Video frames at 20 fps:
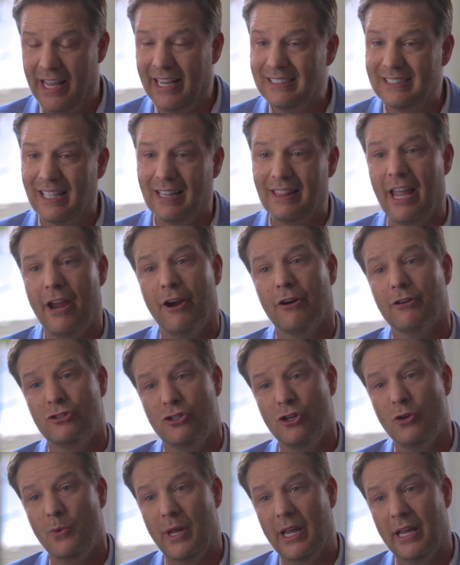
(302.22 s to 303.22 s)
things that they
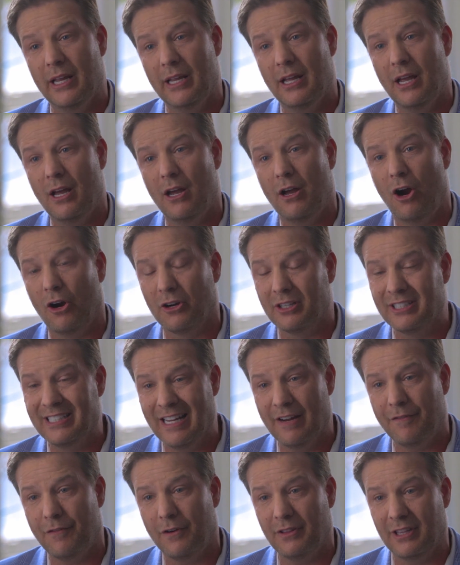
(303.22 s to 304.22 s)
are doing are
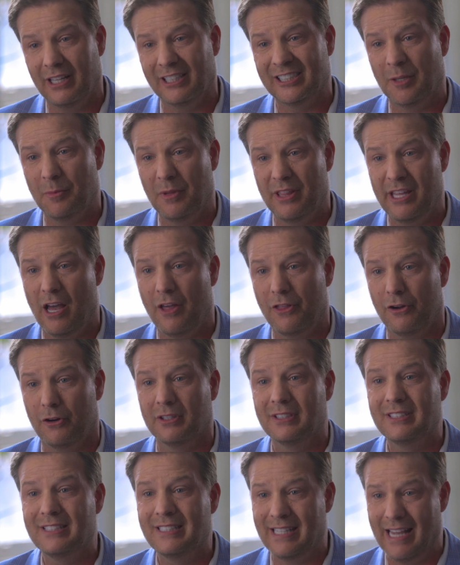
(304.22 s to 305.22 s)
different than some of the
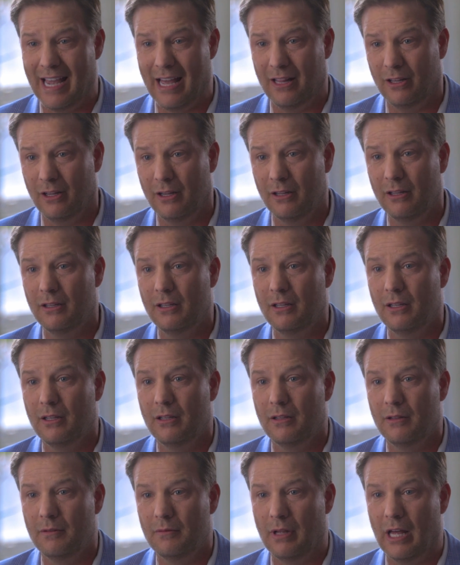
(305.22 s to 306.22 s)
other tele
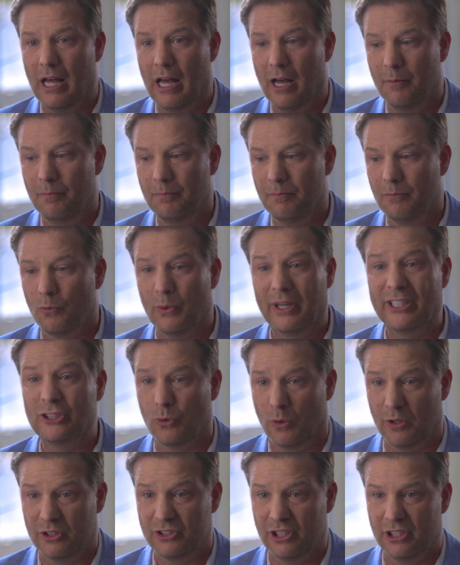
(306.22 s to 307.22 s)

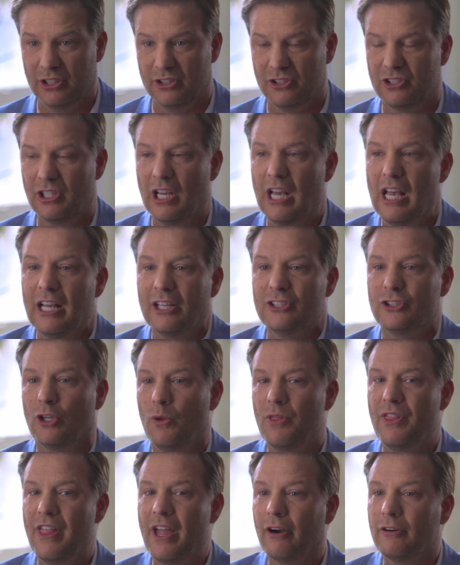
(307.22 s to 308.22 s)
resources.
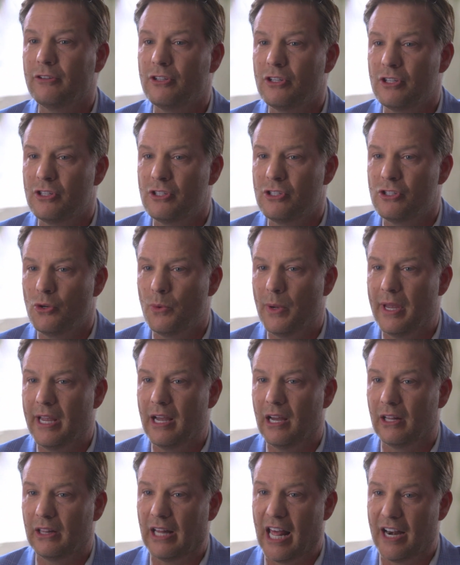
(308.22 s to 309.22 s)
So they're
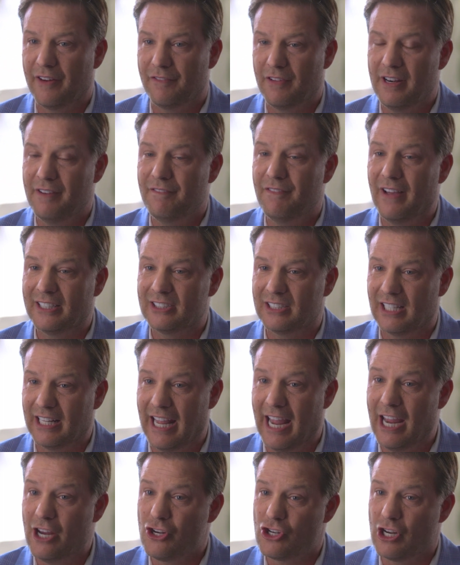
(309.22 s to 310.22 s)
doing a lot of
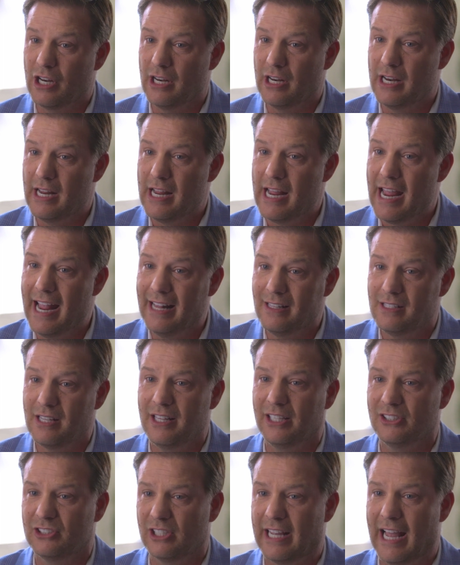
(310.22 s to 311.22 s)
investigation
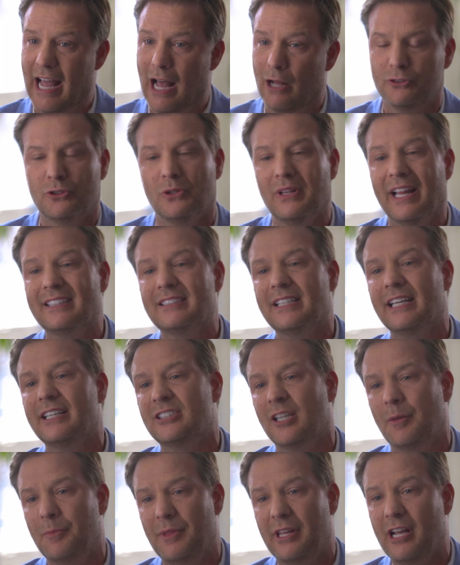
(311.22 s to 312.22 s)
into these accounts. So let's say
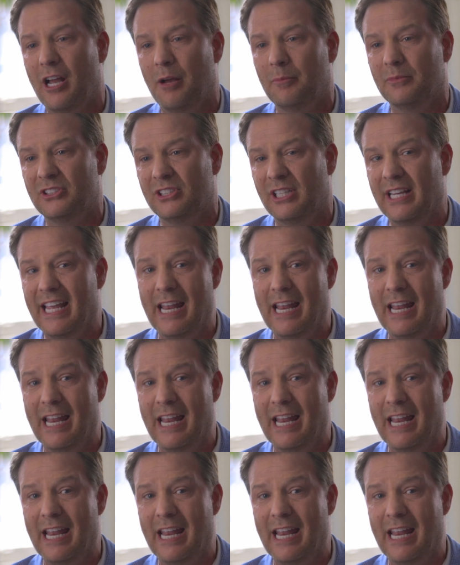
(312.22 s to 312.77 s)
something comes